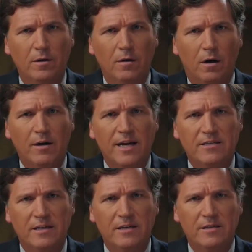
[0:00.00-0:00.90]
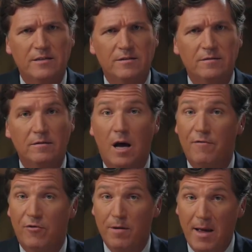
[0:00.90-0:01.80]
Our guess is not
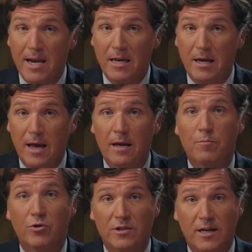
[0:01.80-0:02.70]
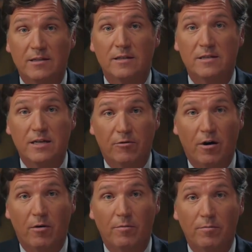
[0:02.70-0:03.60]
very many and precisely
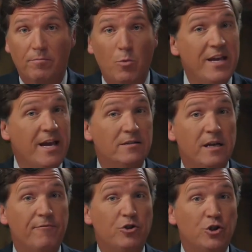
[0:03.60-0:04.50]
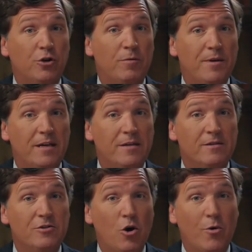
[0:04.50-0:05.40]
zero. But we can't say for sure
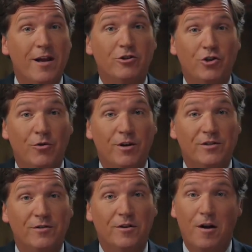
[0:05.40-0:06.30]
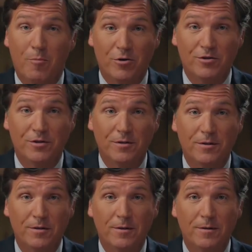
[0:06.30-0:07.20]
because no one has showed us the numbers.
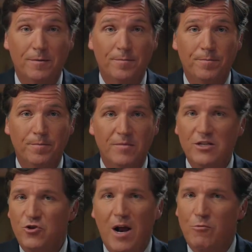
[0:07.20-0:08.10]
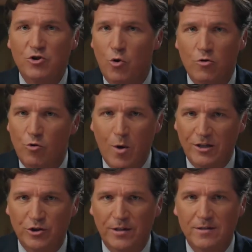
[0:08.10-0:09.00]
These are not rhetorical
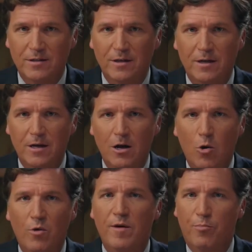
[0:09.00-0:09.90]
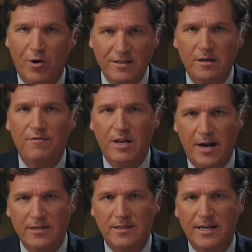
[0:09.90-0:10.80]
questions. When the President of the
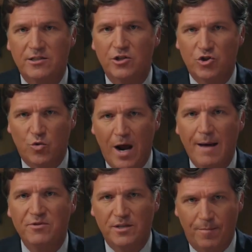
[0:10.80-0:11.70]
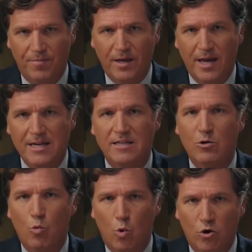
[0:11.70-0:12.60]
United States describes something as the
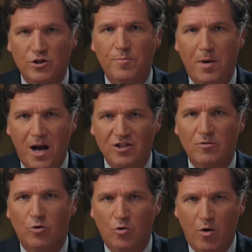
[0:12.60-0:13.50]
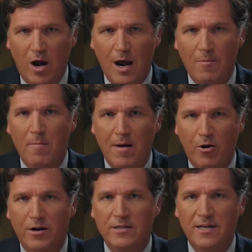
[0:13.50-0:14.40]
worst possible crime
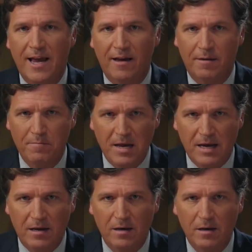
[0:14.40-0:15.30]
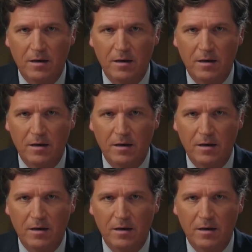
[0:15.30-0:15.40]
Americans can commit,